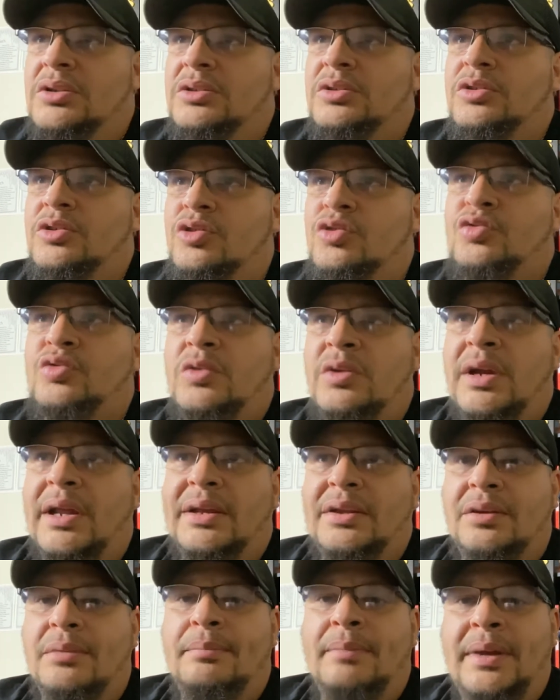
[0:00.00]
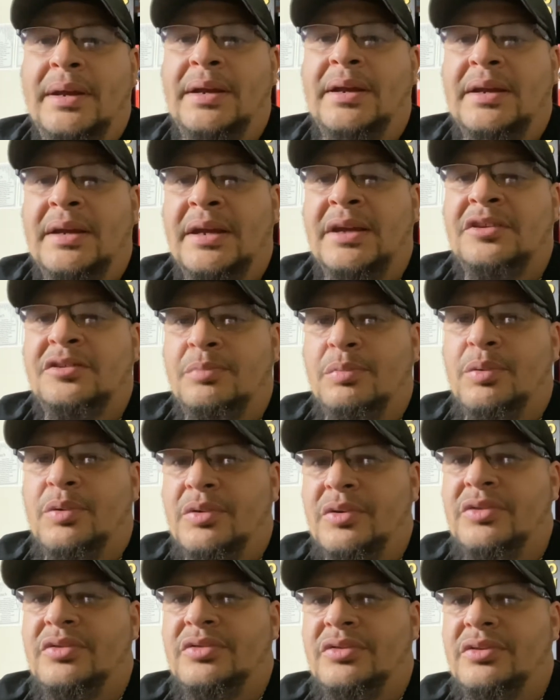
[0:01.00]
Those were like the main
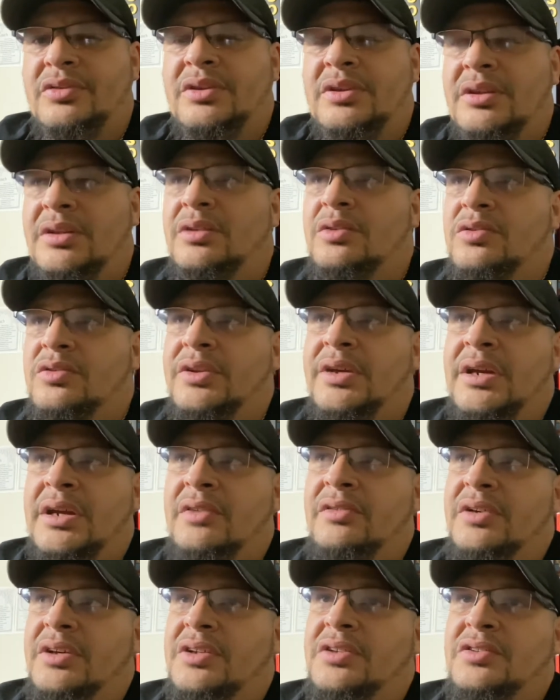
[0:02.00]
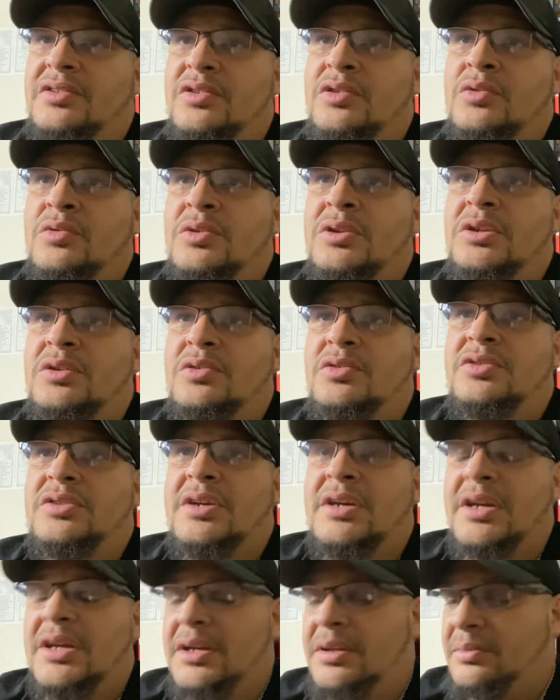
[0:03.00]
exports in those areas during those
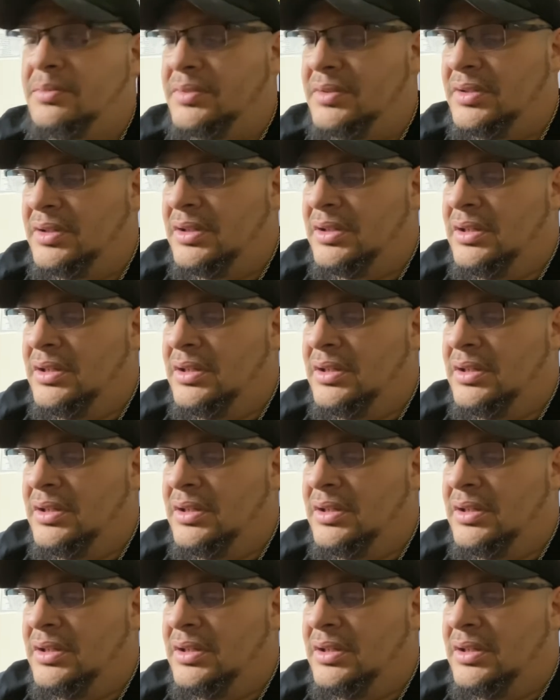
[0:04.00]
times,